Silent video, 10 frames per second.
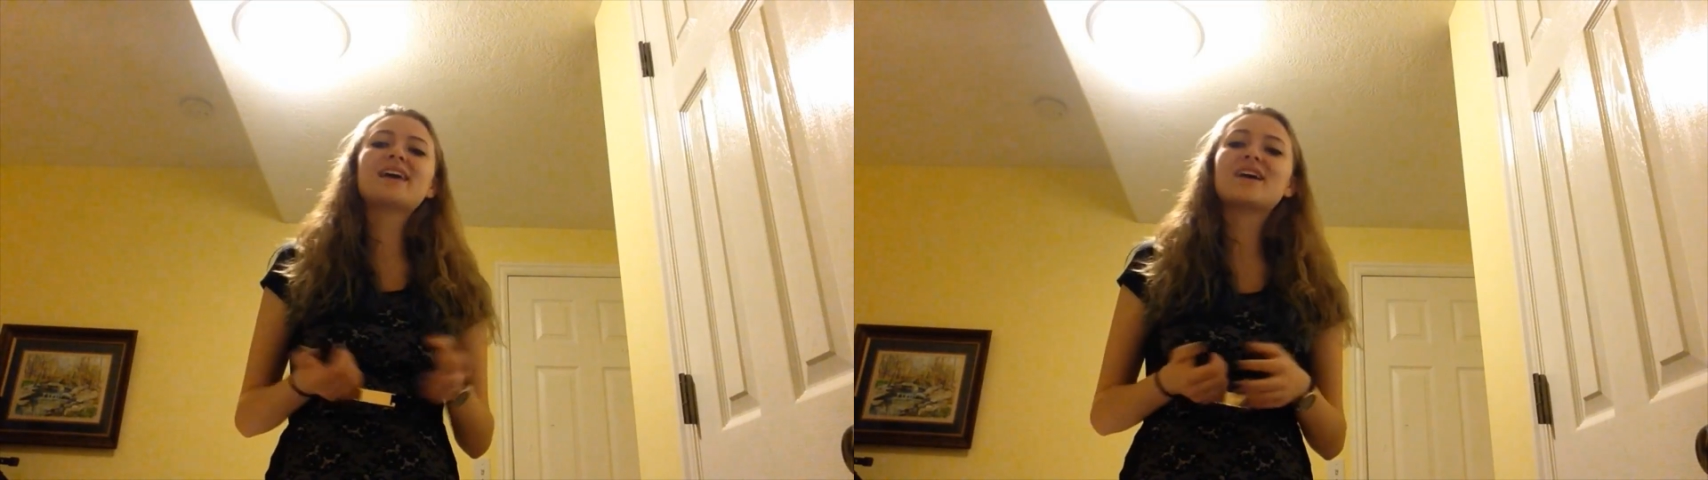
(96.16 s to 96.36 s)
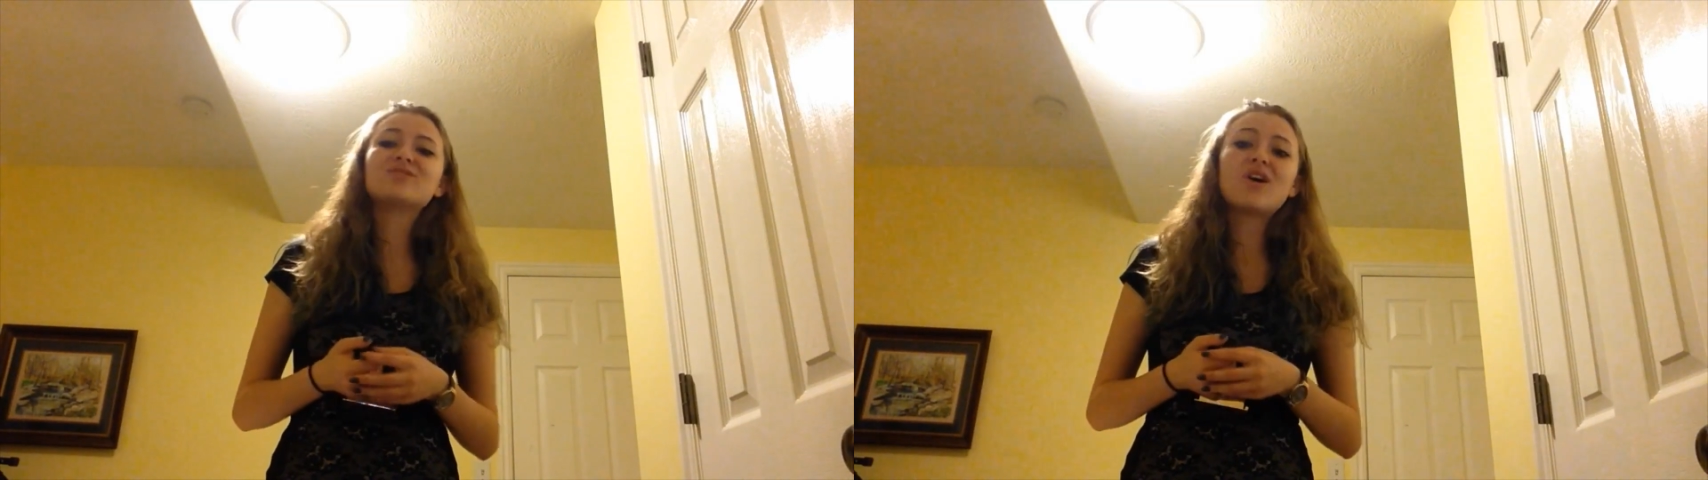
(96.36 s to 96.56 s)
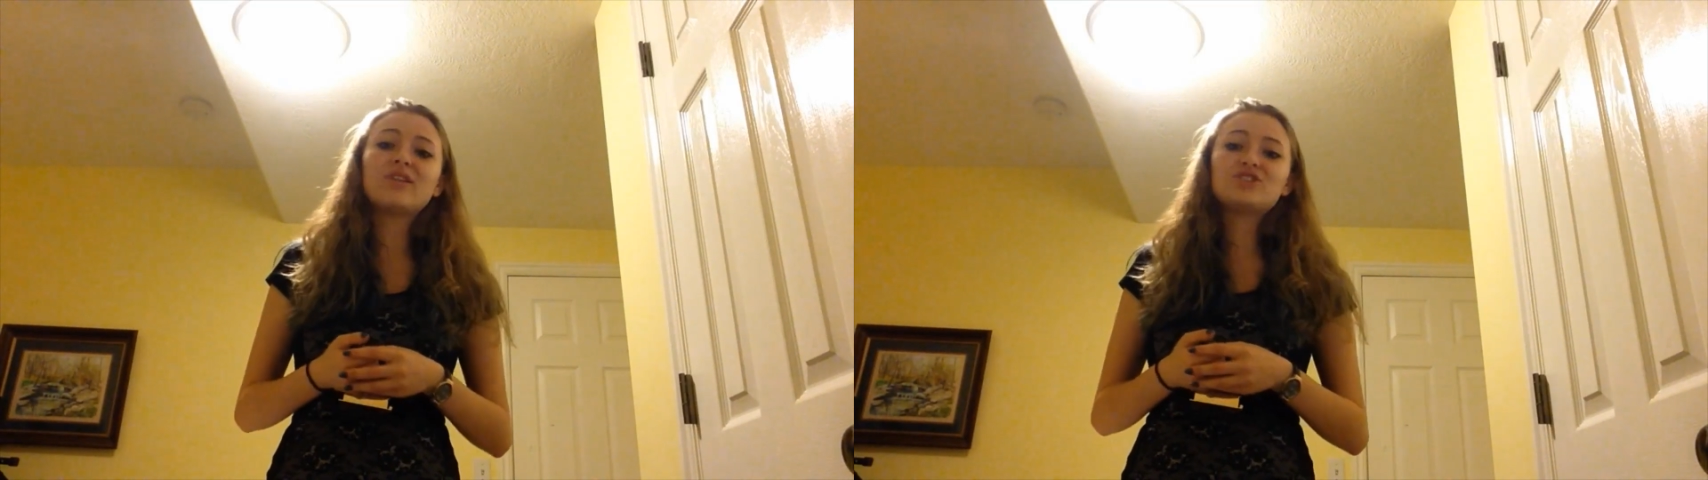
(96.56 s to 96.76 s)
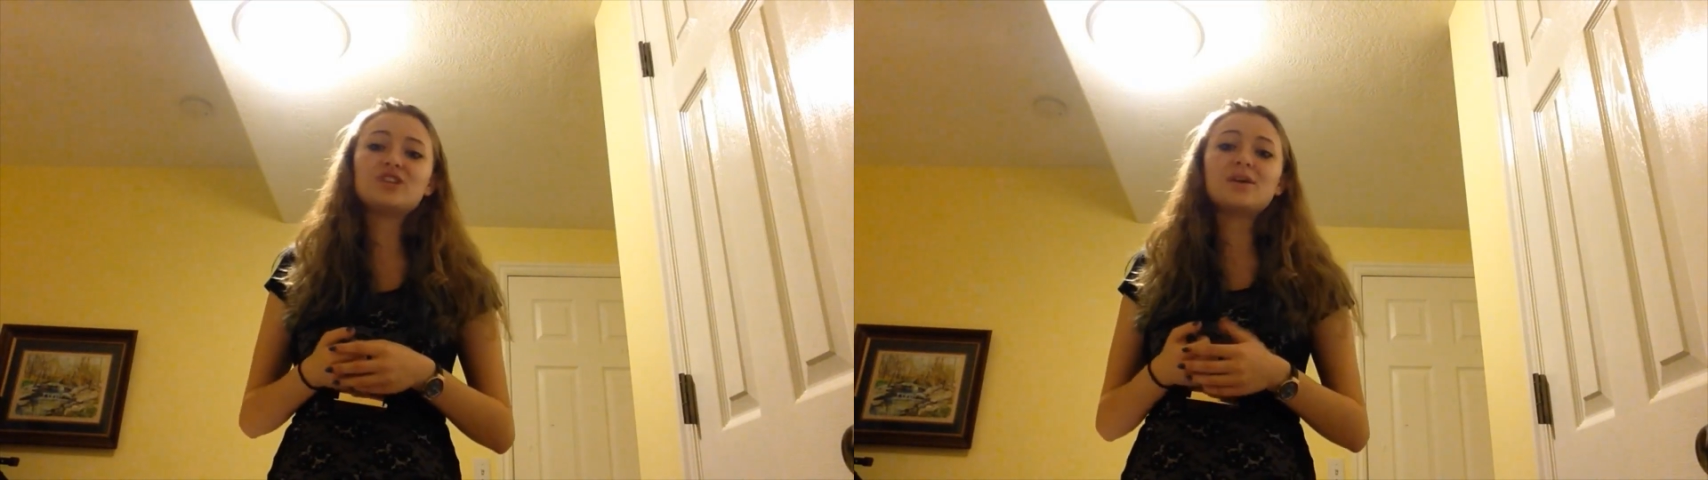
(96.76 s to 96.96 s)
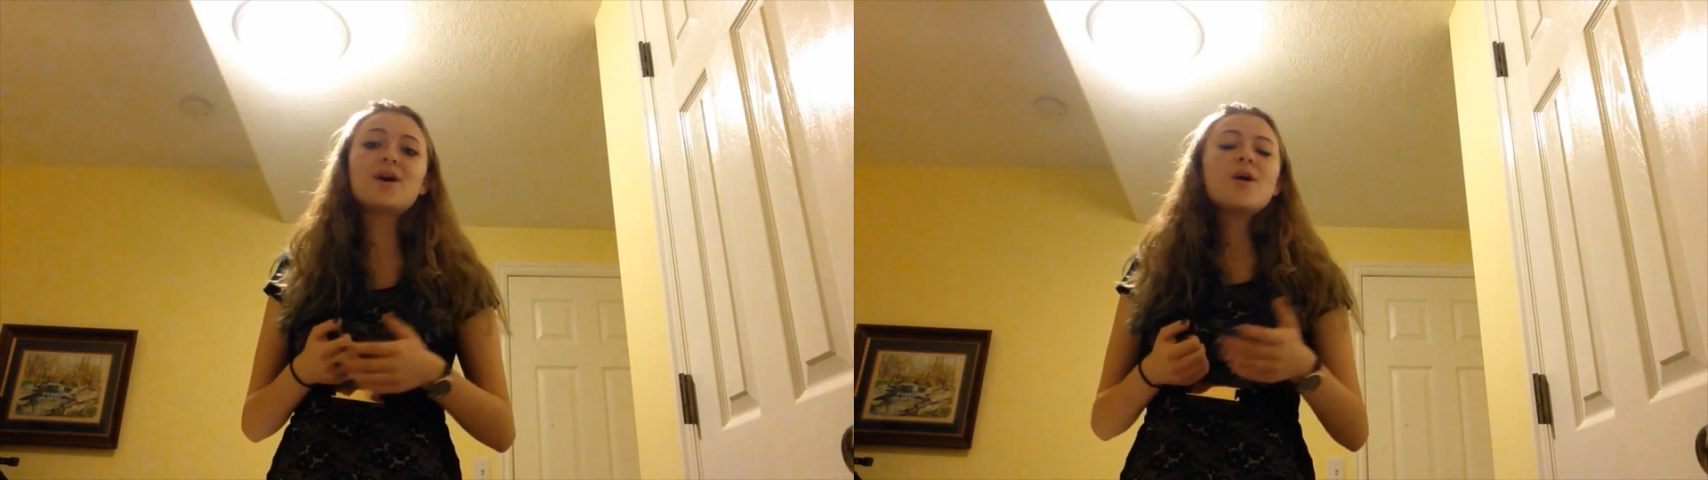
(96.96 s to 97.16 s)

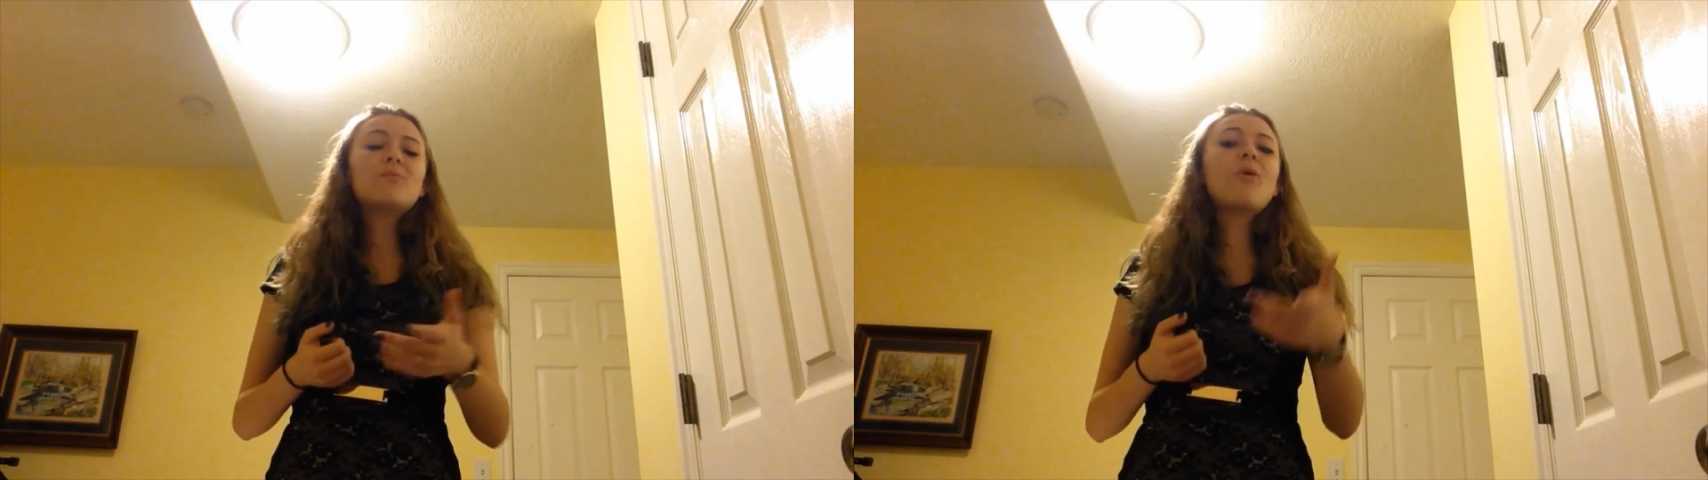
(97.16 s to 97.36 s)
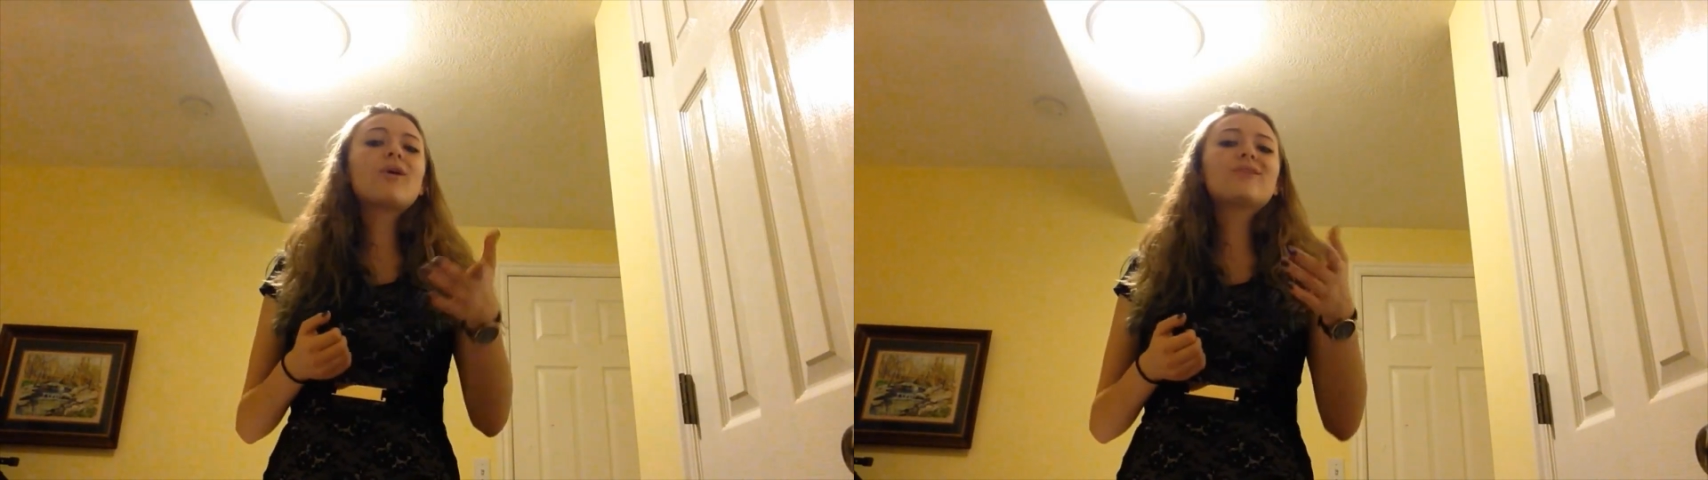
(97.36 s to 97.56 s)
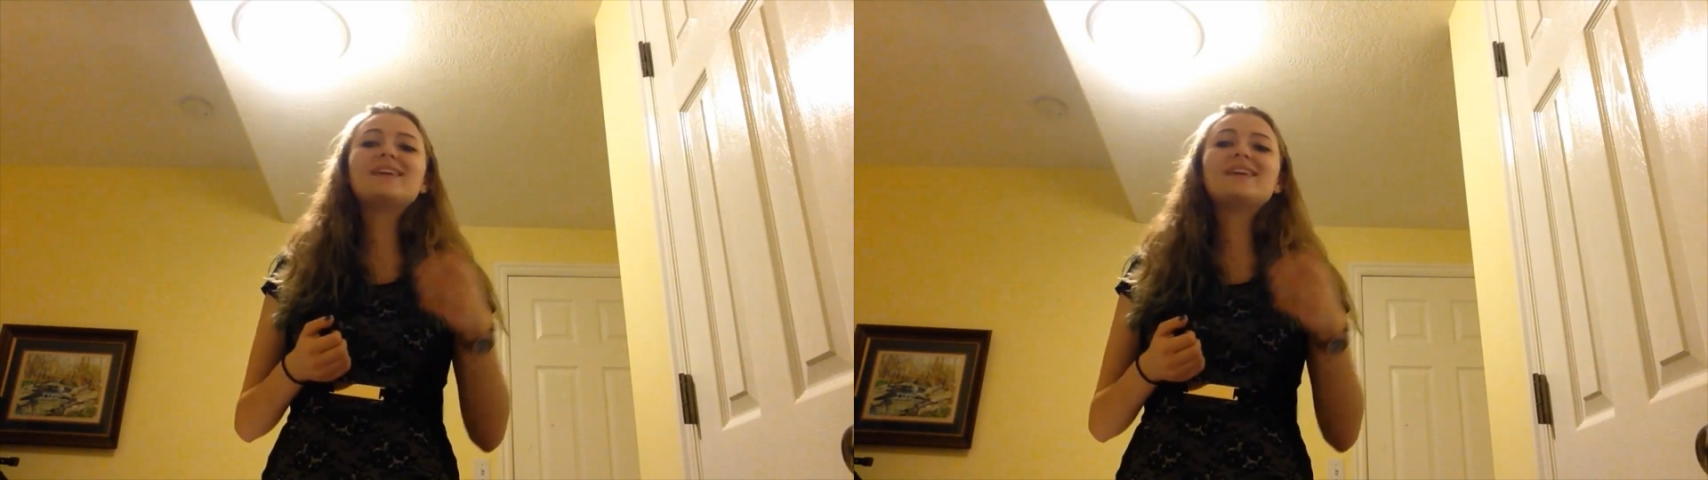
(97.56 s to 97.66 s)
technology bore